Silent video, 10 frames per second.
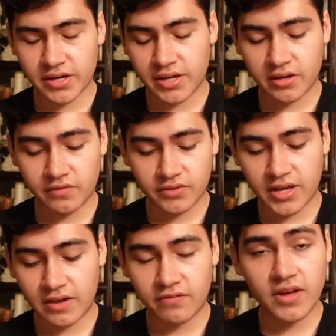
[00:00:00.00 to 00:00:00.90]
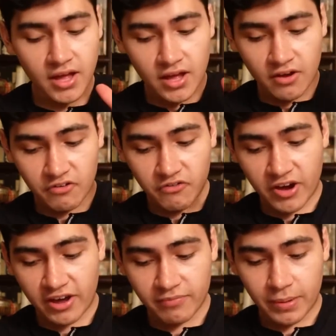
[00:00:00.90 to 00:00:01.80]
day of your life.
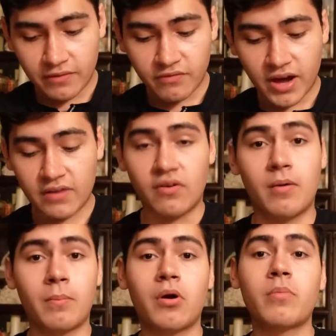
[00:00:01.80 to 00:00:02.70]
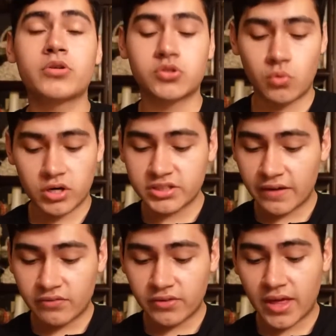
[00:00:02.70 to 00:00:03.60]
5x5 on barbell squats.
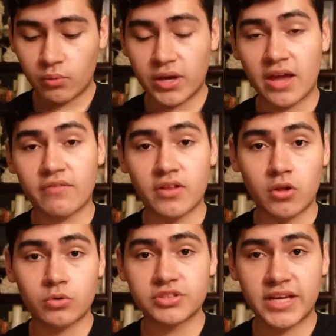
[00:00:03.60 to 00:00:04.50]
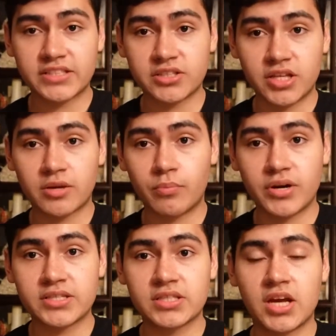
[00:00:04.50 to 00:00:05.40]
After that, we have a low stance leg
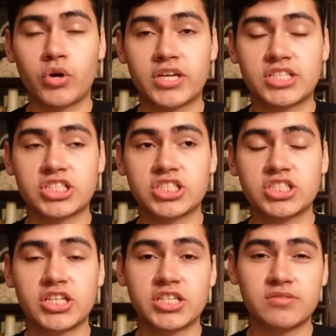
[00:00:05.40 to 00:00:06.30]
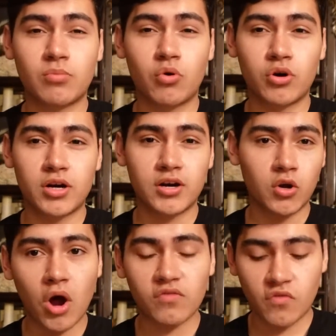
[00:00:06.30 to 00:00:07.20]
press, which is more
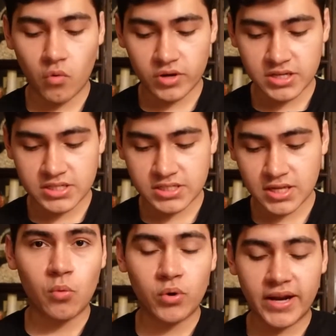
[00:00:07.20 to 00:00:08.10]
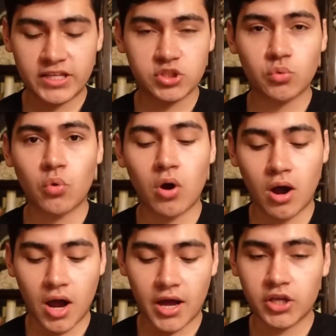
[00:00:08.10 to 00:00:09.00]
quad focused. When I
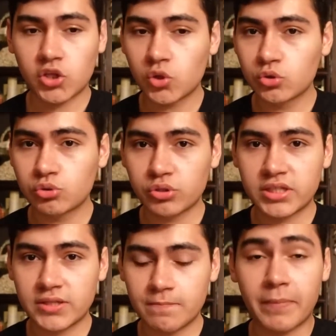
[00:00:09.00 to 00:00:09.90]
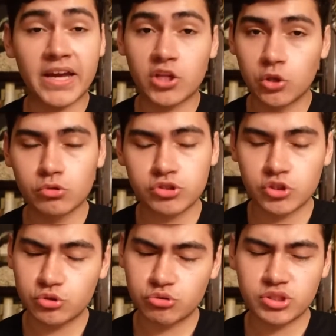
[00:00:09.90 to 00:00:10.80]
squat, my
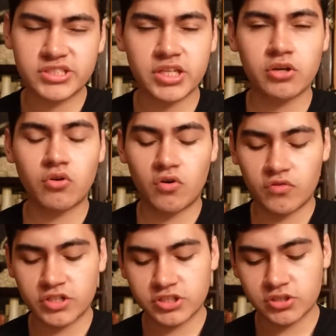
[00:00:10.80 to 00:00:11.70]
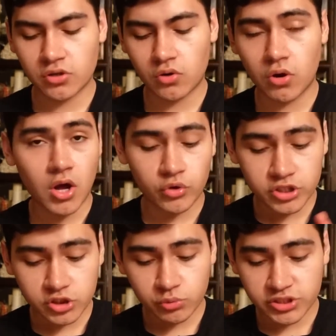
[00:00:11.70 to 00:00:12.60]
glutes usually take over, so
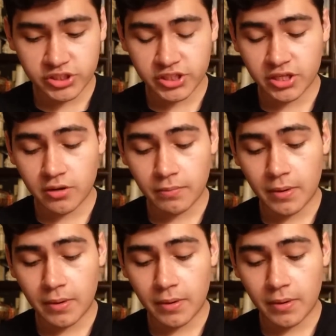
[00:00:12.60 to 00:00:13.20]
we're switching it up